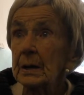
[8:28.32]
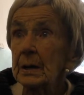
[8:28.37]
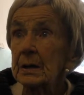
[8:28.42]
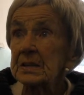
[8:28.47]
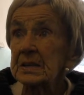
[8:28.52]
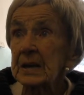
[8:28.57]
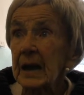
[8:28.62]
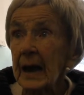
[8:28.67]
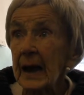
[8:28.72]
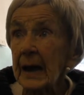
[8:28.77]
a
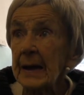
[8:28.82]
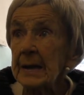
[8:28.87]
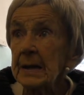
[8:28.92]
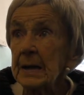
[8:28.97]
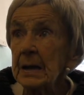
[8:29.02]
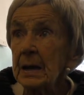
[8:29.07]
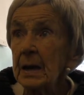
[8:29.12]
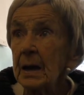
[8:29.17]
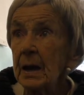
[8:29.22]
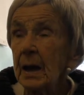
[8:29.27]
tie,
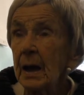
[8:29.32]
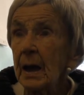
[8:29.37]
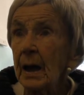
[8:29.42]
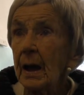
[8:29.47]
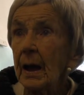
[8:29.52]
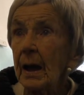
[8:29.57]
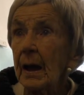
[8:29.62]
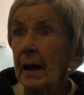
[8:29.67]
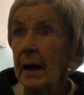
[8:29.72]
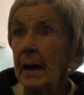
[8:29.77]

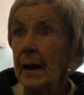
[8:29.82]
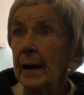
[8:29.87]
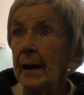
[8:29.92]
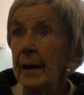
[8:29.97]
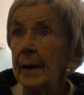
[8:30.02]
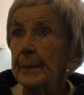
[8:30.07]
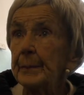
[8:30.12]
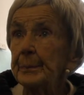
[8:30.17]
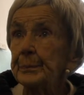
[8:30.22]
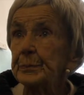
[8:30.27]

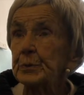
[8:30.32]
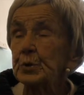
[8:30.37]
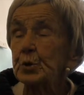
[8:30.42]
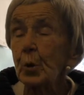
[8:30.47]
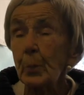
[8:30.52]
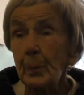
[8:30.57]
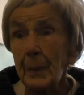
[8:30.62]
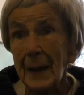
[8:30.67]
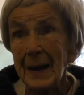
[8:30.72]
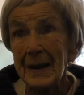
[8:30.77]

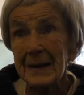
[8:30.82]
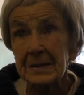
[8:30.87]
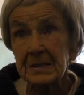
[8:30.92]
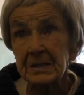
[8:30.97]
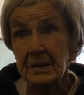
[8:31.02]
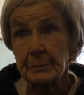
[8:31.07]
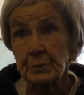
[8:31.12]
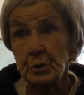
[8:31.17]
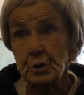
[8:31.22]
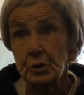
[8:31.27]
two pairs
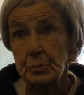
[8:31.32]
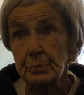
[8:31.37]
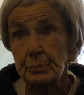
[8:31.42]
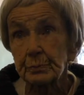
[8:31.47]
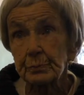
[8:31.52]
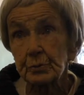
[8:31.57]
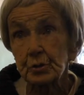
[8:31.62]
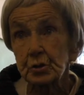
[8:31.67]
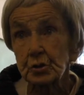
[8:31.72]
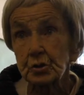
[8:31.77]
of
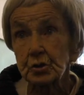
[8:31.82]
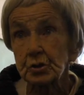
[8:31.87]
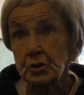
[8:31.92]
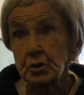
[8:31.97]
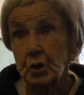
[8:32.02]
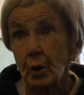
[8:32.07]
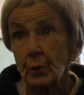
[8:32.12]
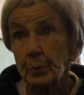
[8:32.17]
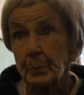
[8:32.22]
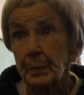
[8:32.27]

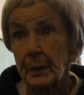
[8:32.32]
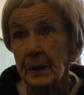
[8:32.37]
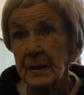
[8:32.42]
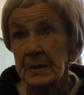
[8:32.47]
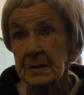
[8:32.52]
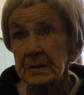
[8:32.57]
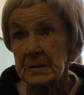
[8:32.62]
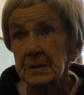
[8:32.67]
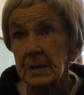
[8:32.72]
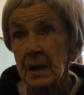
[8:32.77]

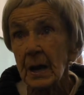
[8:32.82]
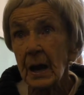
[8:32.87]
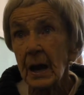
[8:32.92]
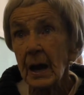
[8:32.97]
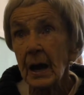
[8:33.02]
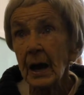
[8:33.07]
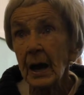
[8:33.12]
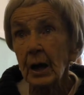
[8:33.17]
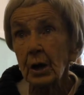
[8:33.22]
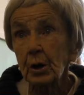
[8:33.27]
jodhpurs,
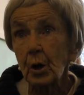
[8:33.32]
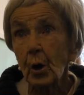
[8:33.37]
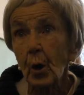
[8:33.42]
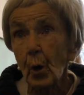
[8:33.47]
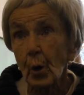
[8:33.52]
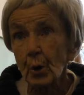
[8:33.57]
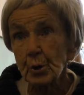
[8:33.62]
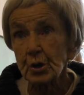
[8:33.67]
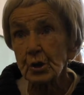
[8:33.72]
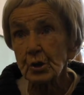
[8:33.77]
a
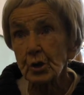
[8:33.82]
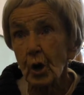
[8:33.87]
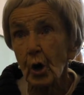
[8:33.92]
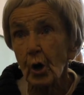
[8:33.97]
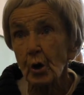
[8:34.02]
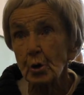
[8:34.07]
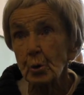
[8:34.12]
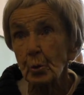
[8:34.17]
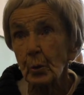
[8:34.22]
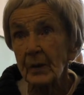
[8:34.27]

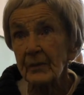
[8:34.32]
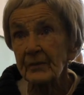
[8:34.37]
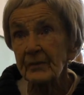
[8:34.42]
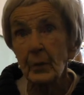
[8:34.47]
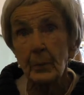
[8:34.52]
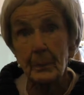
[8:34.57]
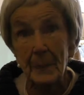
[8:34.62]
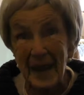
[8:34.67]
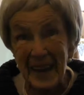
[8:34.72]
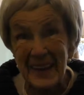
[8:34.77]
corduroy one
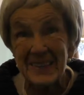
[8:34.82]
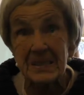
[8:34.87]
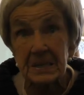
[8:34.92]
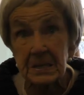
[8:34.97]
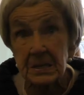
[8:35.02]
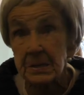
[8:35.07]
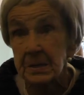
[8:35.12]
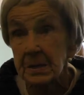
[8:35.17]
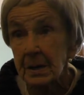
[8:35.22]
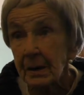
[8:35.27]
for
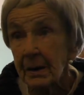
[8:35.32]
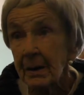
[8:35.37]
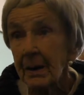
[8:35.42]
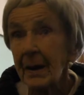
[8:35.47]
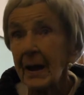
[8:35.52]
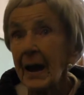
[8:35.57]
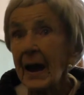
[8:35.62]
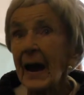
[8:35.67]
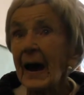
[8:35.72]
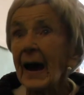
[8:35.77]
best,
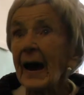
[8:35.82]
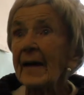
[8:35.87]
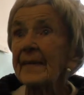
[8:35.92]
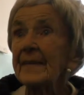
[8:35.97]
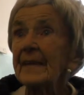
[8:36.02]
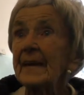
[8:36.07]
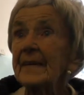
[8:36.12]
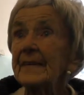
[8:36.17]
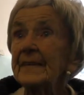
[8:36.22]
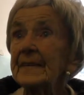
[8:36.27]

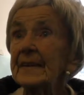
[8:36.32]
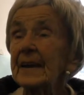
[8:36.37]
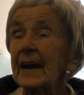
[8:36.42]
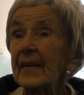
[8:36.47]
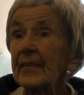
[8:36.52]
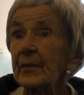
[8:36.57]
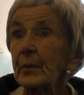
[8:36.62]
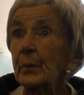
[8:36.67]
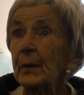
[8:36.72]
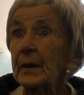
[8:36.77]
and then the
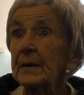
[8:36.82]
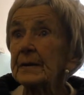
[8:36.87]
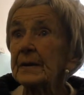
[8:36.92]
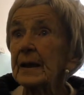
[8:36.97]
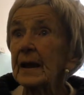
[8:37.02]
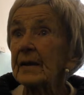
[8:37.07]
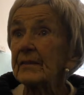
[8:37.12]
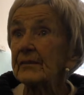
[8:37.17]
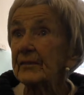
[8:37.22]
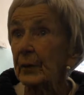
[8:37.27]
other one
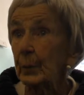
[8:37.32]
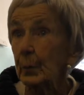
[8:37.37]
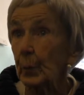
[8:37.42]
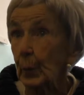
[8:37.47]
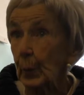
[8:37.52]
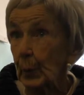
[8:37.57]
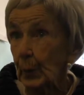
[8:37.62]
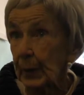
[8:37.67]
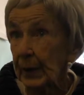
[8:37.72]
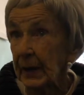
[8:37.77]
then for
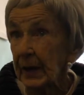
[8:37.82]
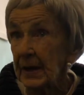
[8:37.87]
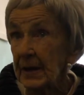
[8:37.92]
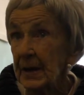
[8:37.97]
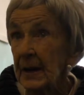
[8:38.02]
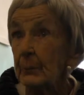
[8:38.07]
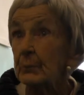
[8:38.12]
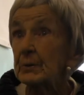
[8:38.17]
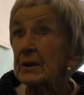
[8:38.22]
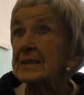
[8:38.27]
working.
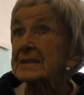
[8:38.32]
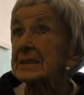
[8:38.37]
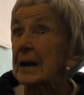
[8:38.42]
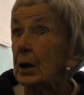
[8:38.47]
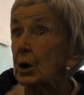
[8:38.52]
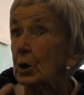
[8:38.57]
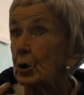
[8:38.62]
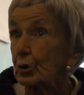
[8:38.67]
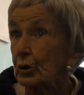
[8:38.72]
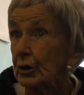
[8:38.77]
And we had
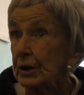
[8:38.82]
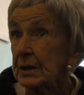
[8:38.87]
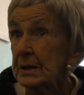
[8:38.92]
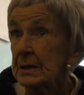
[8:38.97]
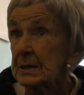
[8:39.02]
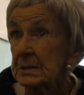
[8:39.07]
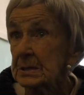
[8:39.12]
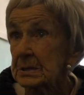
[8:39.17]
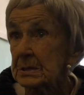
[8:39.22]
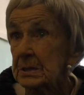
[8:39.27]

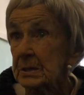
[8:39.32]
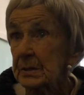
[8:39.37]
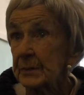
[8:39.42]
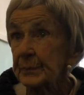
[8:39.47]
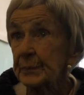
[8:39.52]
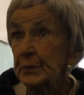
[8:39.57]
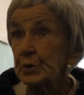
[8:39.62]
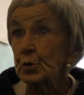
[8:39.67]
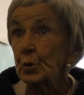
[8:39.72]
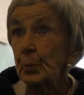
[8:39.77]
dungarees,
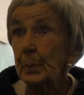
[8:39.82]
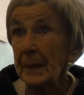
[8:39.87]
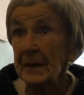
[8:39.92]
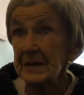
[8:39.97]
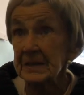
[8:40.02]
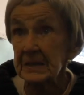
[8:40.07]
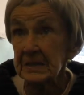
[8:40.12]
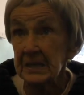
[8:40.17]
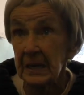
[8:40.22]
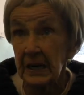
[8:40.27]
two
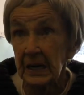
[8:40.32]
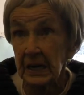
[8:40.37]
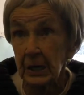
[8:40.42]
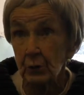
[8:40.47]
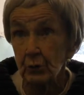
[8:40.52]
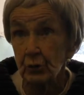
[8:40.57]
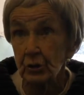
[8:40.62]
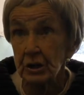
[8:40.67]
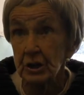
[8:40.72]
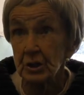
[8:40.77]
pairs of
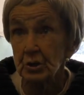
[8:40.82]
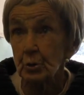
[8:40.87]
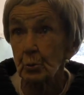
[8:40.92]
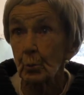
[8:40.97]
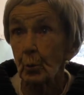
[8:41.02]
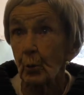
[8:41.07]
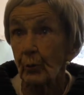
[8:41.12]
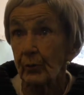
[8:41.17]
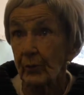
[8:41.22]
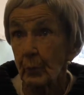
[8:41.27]
dungarees you
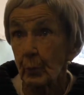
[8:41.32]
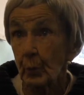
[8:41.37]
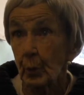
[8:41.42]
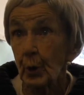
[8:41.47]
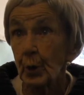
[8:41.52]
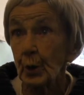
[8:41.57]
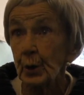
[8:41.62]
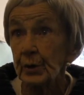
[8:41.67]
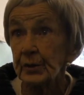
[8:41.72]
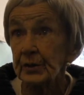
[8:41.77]
wore for
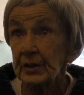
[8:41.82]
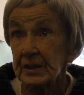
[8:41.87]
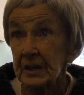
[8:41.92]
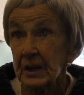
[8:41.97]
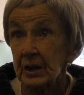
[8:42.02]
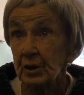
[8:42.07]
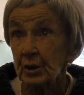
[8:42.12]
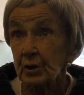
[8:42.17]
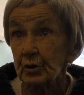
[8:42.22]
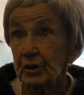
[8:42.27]
work, the
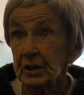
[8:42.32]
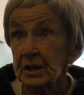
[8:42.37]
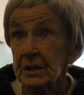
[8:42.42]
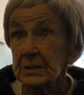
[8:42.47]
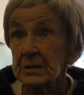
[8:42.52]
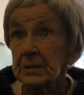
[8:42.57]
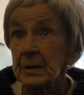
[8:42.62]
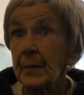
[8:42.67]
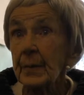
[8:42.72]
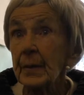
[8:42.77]

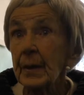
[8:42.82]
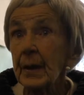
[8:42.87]
dungarees.